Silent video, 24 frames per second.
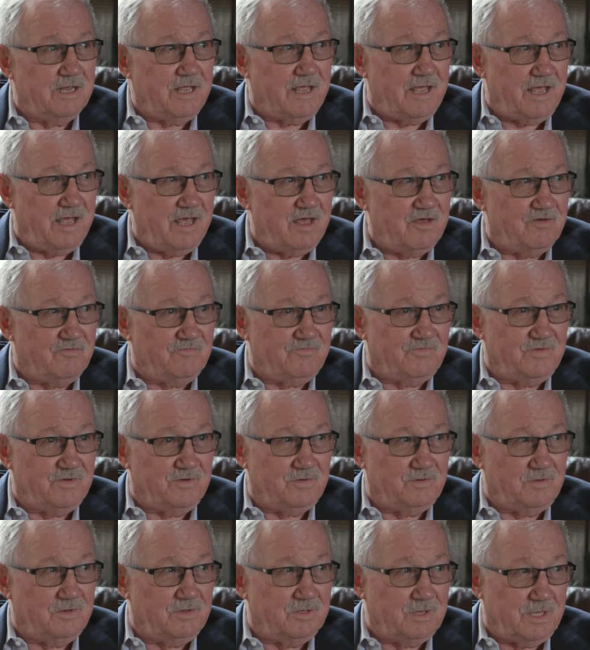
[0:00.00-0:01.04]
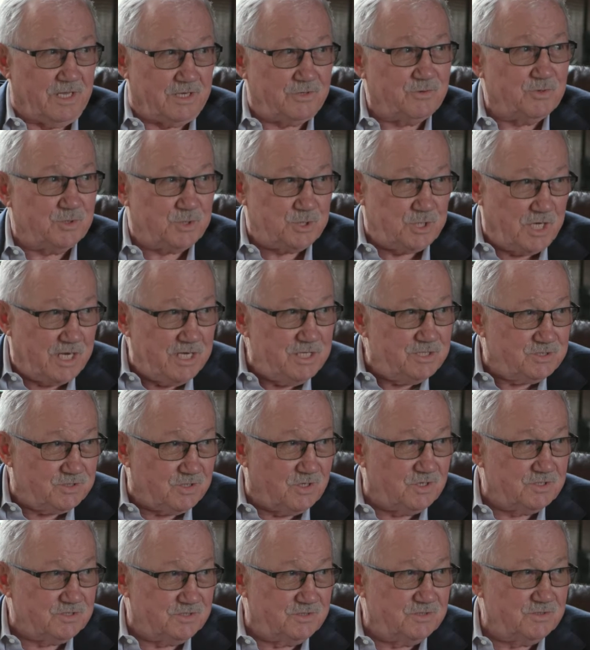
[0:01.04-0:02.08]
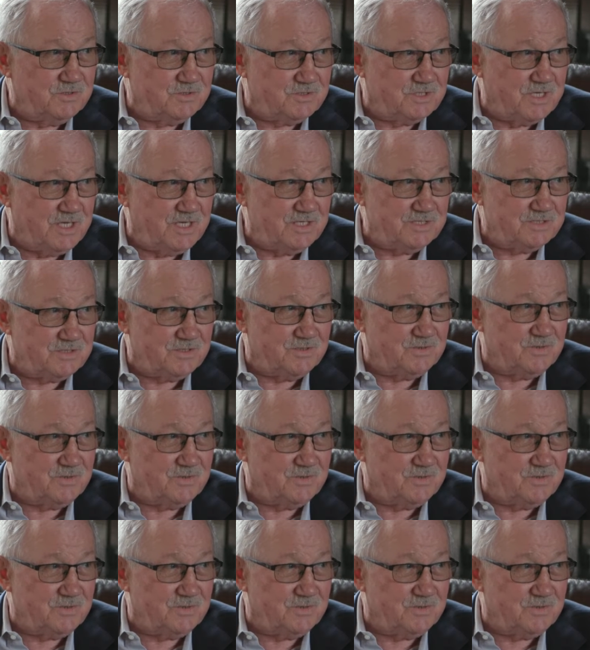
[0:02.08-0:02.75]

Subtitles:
have electric chainsaws in those days. So